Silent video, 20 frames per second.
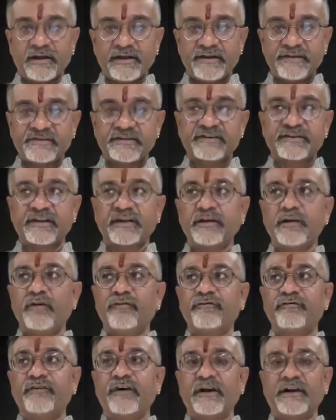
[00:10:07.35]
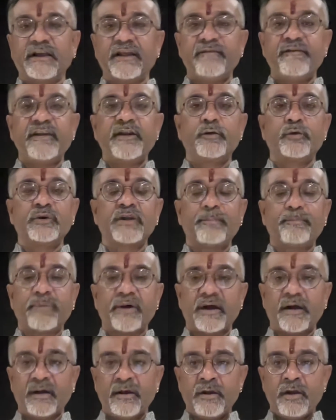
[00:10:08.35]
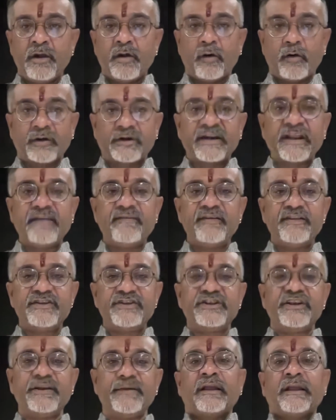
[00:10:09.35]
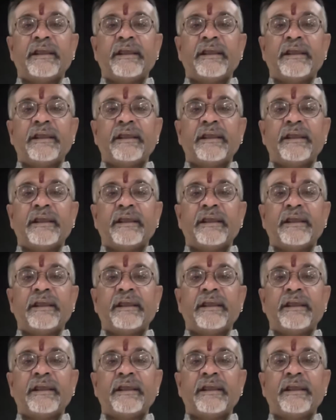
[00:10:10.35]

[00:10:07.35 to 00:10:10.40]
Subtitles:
He is the son of D.V. Gundappa or DVG.